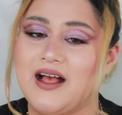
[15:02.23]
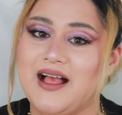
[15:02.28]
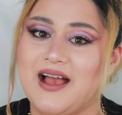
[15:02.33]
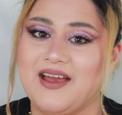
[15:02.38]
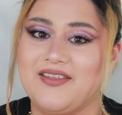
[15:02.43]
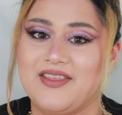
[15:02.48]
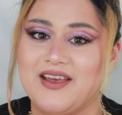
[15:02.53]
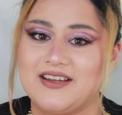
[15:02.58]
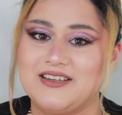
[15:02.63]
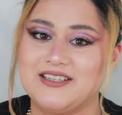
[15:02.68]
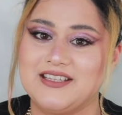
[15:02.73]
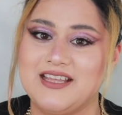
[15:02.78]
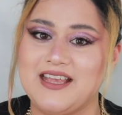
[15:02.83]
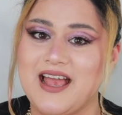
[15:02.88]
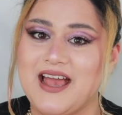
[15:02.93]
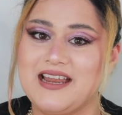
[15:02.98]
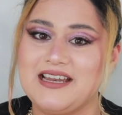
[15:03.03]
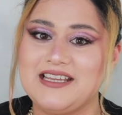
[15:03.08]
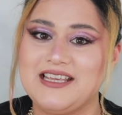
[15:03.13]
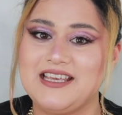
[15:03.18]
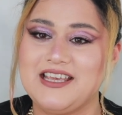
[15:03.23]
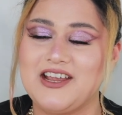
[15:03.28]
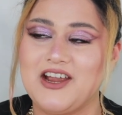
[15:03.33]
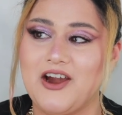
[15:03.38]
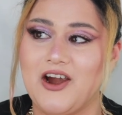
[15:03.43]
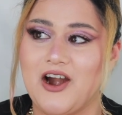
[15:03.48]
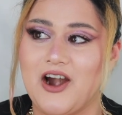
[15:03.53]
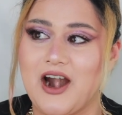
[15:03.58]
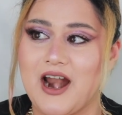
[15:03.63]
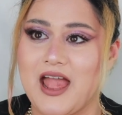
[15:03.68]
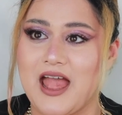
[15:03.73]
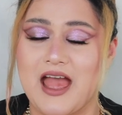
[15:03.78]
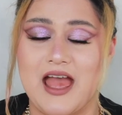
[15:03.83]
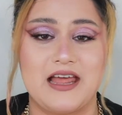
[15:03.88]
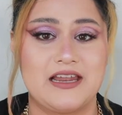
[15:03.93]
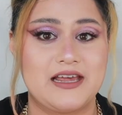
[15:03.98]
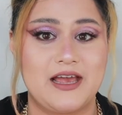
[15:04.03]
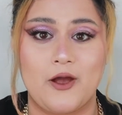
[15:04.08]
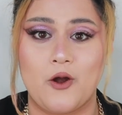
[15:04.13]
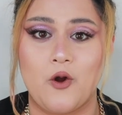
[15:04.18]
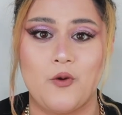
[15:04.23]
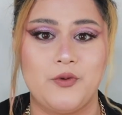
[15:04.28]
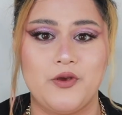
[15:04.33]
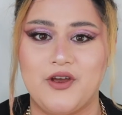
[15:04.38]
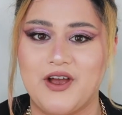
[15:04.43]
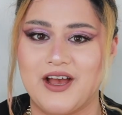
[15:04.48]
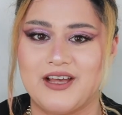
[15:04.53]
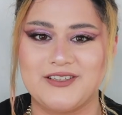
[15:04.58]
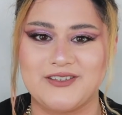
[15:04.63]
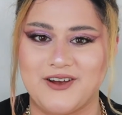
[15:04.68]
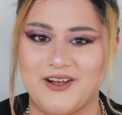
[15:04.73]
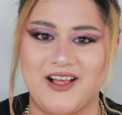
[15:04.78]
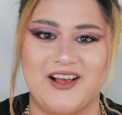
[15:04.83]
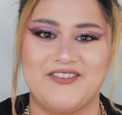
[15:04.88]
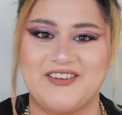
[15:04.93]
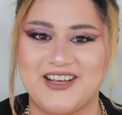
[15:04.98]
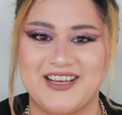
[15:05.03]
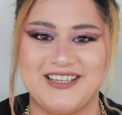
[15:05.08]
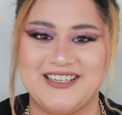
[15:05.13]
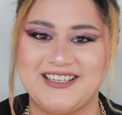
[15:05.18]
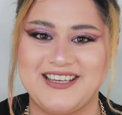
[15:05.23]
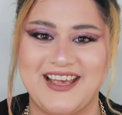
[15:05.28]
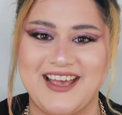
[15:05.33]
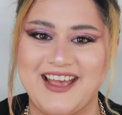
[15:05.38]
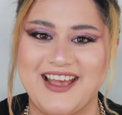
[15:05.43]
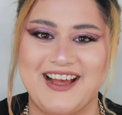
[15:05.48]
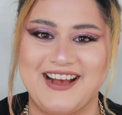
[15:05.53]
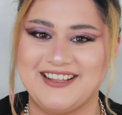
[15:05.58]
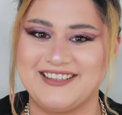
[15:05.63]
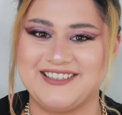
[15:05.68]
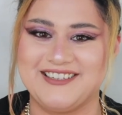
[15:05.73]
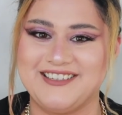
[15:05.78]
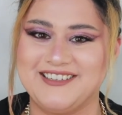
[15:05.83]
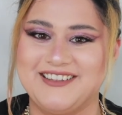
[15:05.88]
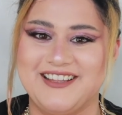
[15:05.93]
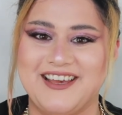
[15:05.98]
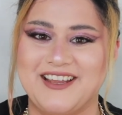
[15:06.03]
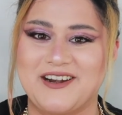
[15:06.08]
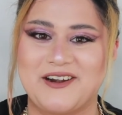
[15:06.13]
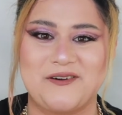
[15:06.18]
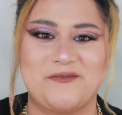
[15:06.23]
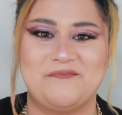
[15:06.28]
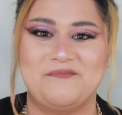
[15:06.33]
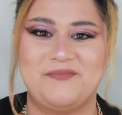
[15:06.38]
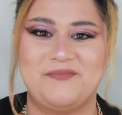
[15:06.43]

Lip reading: I'll add that to the end here. And I hope you guys all have a good day. I'll see you later.